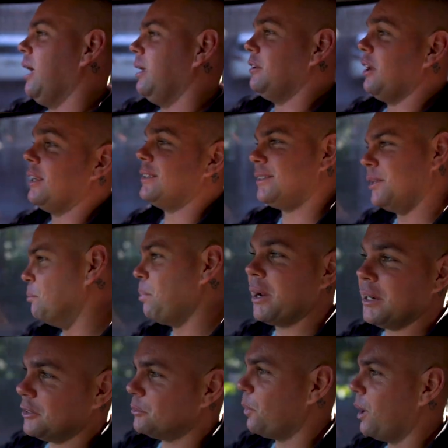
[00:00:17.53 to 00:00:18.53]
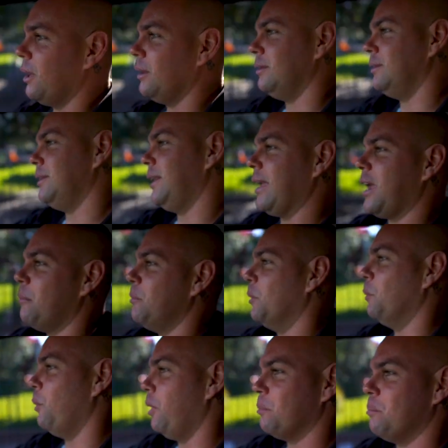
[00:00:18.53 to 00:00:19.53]
You know, the Bunnies won, they come
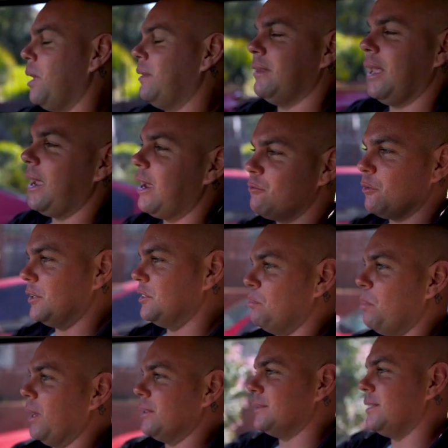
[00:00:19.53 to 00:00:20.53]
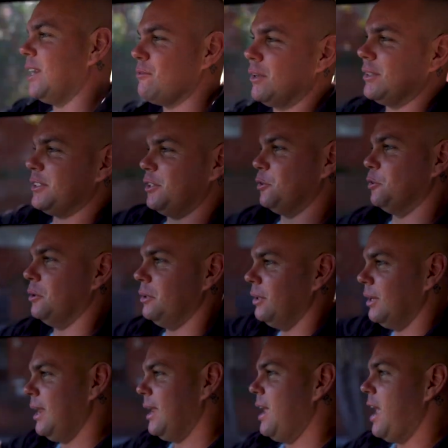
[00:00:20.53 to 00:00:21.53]
to work Monday, everyone's buzzing, everyone's in a good,
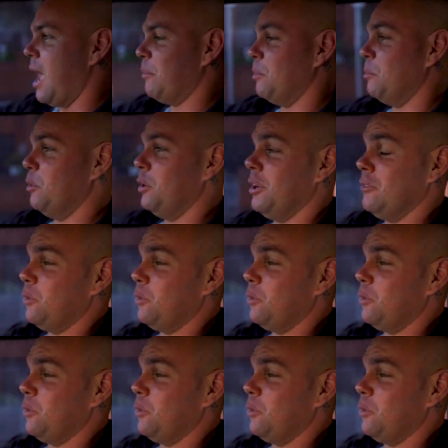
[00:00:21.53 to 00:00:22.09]
happy mood.